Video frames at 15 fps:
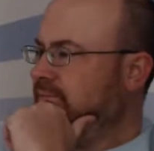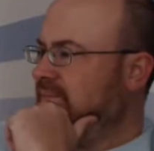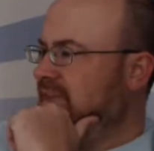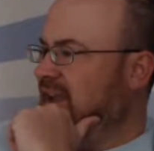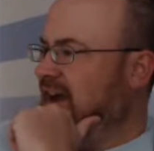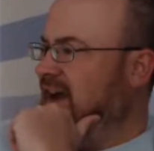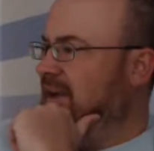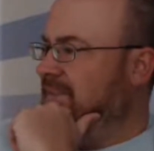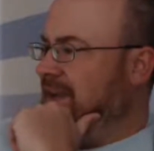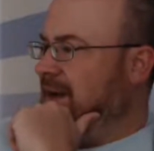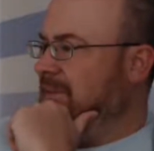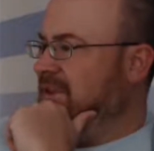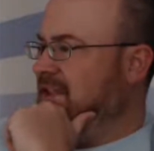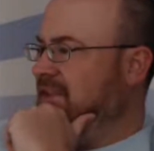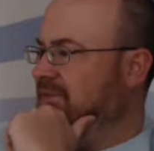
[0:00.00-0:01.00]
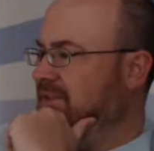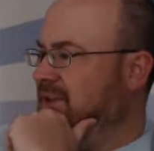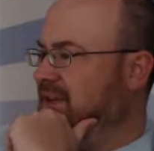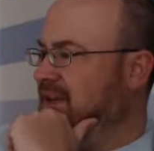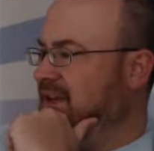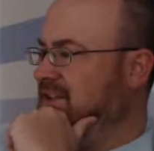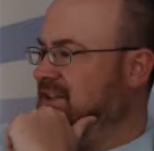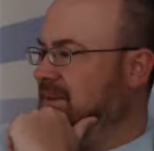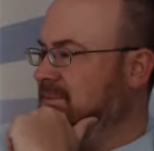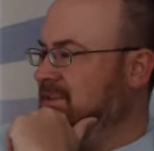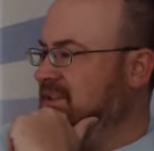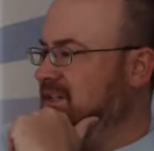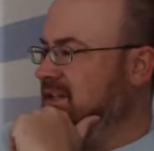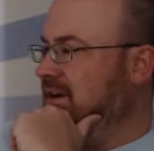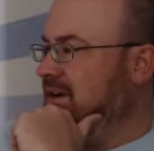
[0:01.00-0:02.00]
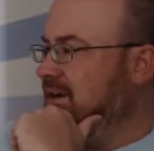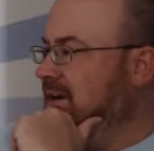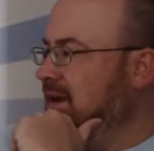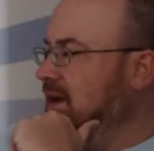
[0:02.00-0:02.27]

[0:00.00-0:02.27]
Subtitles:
that'll be definitely something to see there.